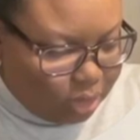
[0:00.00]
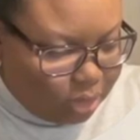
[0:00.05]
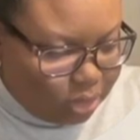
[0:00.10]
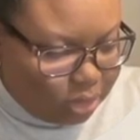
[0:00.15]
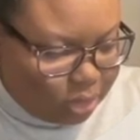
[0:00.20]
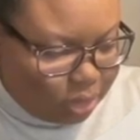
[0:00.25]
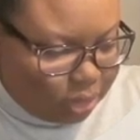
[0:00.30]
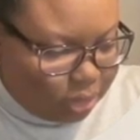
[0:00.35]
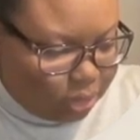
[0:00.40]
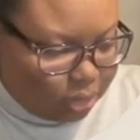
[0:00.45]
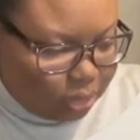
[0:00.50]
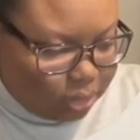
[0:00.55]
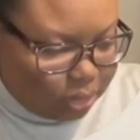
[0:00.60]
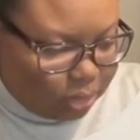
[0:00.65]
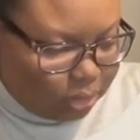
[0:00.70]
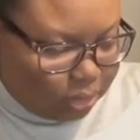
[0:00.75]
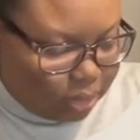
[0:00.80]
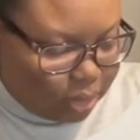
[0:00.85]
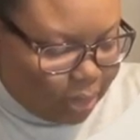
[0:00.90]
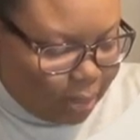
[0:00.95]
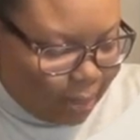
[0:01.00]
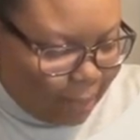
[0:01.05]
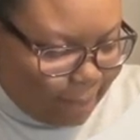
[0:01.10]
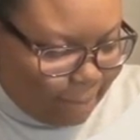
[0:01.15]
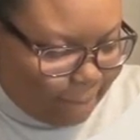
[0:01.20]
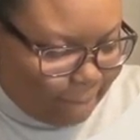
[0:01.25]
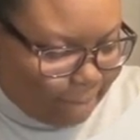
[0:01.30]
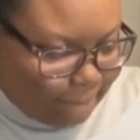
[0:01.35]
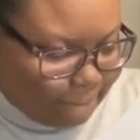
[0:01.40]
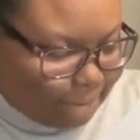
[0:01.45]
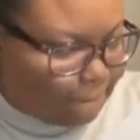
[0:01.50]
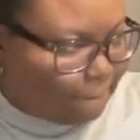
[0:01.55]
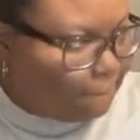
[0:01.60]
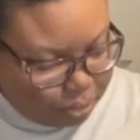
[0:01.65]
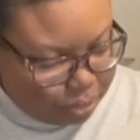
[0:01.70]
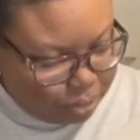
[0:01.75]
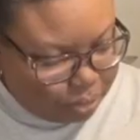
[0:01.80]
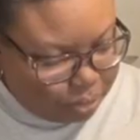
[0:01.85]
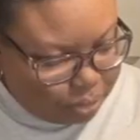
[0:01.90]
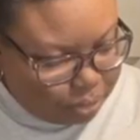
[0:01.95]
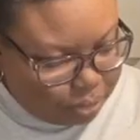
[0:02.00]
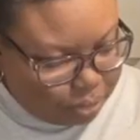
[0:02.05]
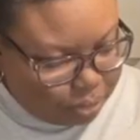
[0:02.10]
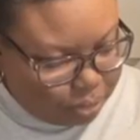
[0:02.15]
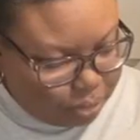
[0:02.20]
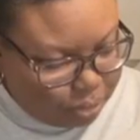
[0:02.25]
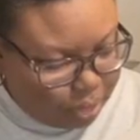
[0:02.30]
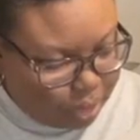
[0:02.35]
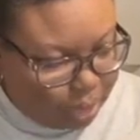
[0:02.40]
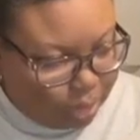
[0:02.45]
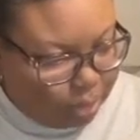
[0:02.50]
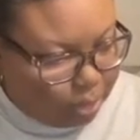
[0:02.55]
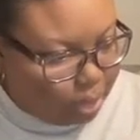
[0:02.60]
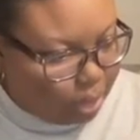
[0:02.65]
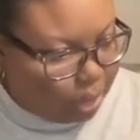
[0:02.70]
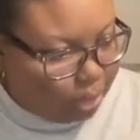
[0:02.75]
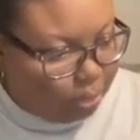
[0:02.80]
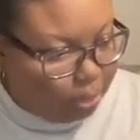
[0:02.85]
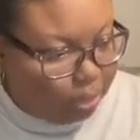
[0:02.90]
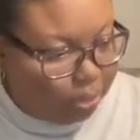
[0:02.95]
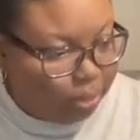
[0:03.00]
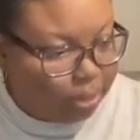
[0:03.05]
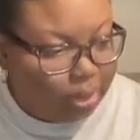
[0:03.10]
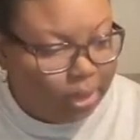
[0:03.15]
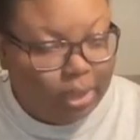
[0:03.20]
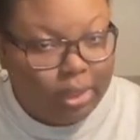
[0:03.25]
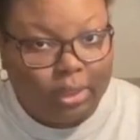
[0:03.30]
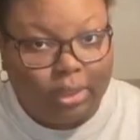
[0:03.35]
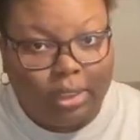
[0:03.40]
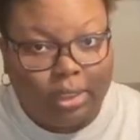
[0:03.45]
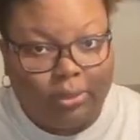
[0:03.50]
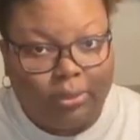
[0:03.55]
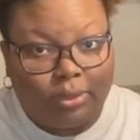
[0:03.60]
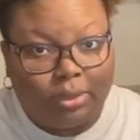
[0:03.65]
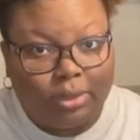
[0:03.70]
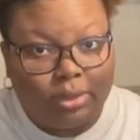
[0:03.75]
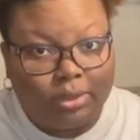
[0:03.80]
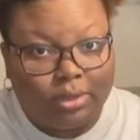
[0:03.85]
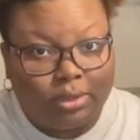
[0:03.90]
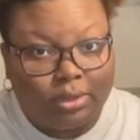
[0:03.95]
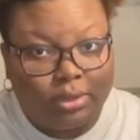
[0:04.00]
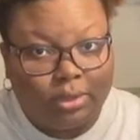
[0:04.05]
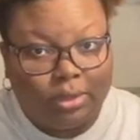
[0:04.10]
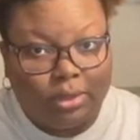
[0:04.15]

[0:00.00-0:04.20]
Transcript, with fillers: So, no, I don't know what the heck that was.